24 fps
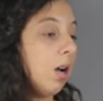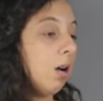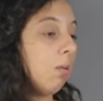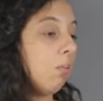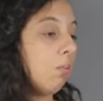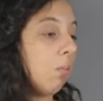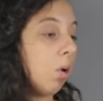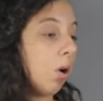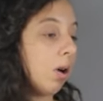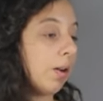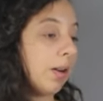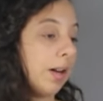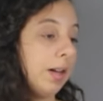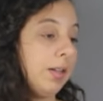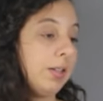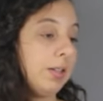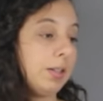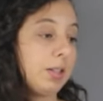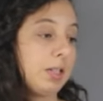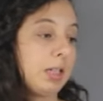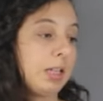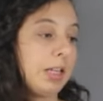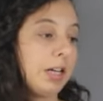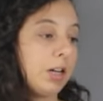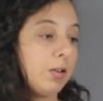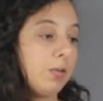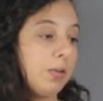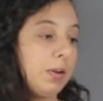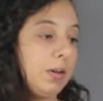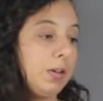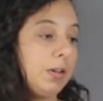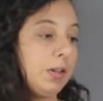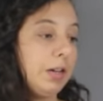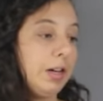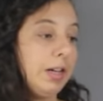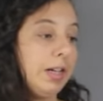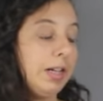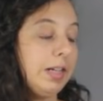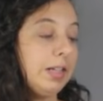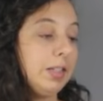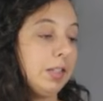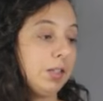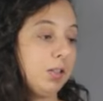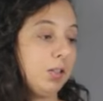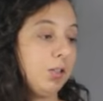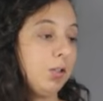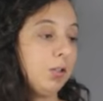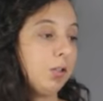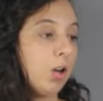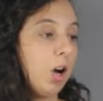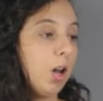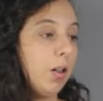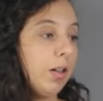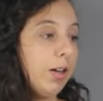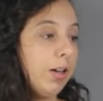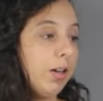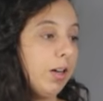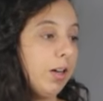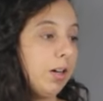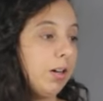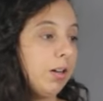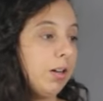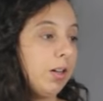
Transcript: more dense as a liquid than it is as a solid.